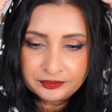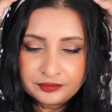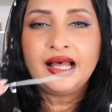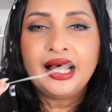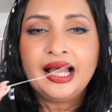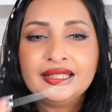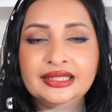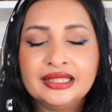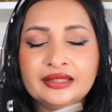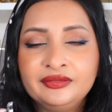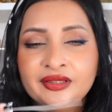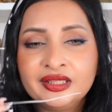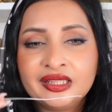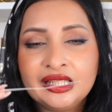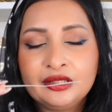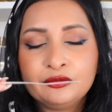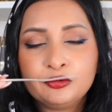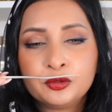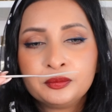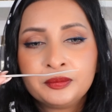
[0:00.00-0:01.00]
I
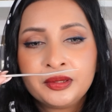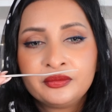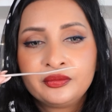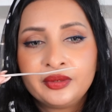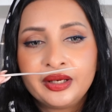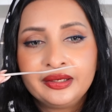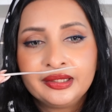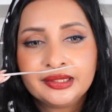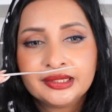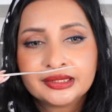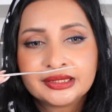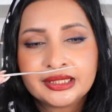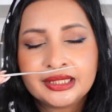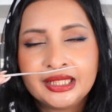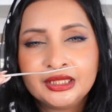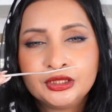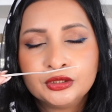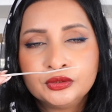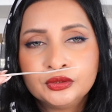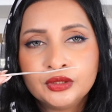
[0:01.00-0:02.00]
definitely won't be wearing this, and
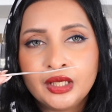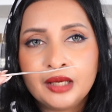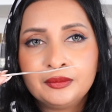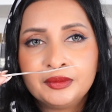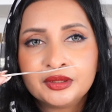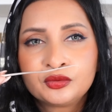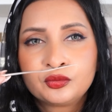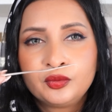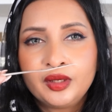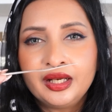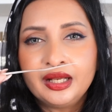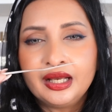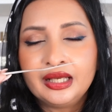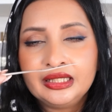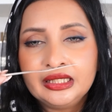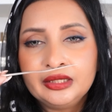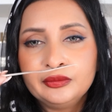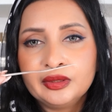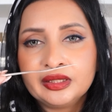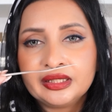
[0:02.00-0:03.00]
I don't know how much wear
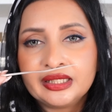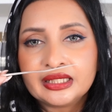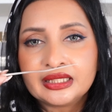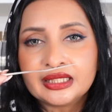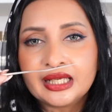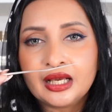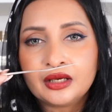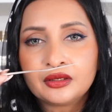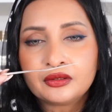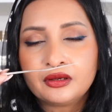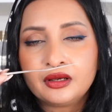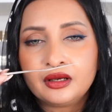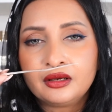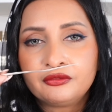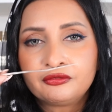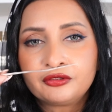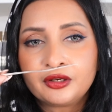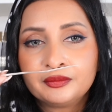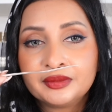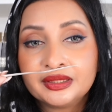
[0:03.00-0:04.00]
Ali will get
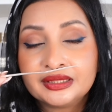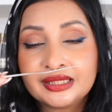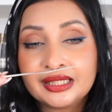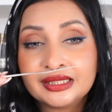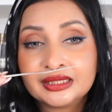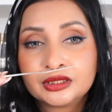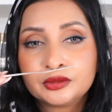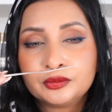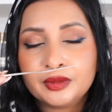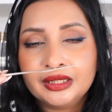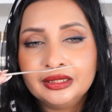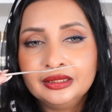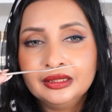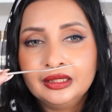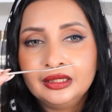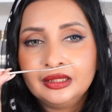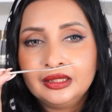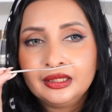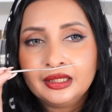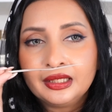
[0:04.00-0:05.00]
from this as well.
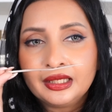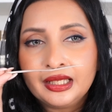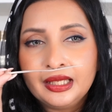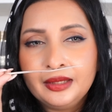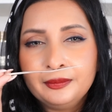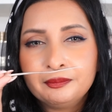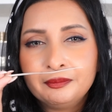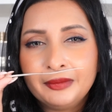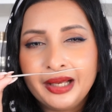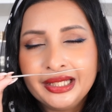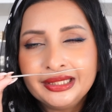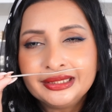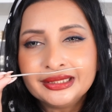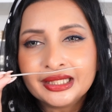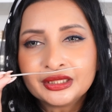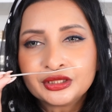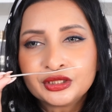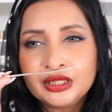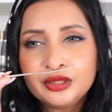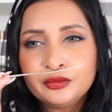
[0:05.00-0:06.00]
He might
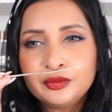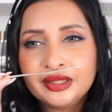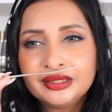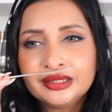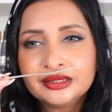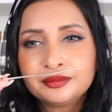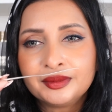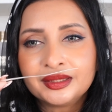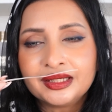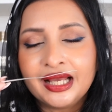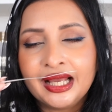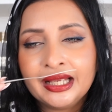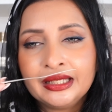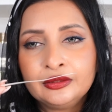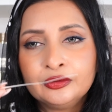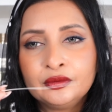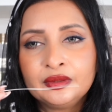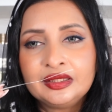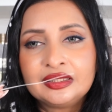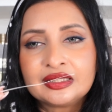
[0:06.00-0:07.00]
actually wear this, but I
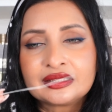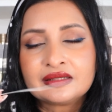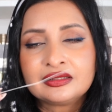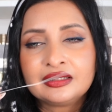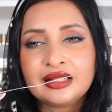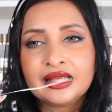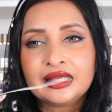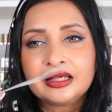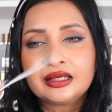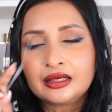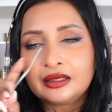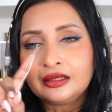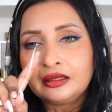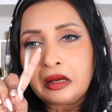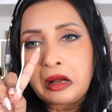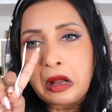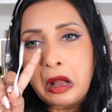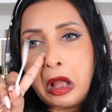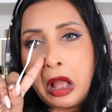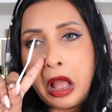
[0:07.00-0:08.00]
know he doesn't like
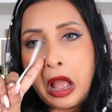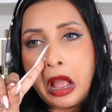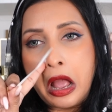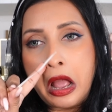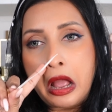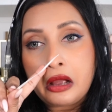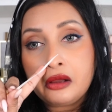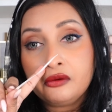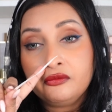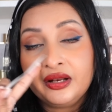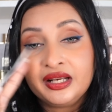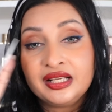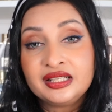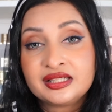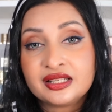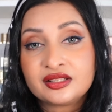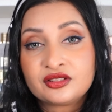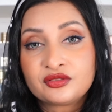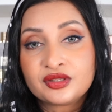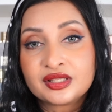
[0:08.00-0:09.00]
very
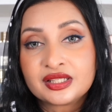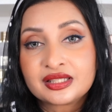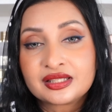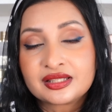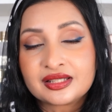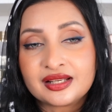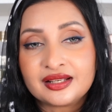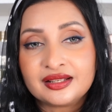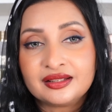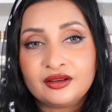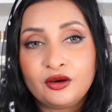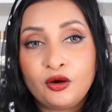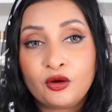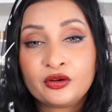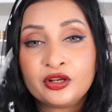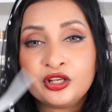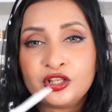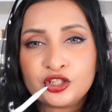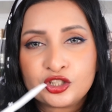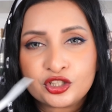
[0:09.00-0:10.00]
citrus
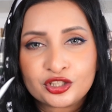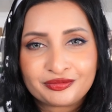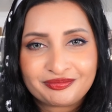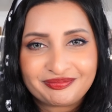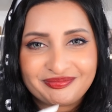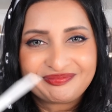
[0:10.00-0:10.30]
orange.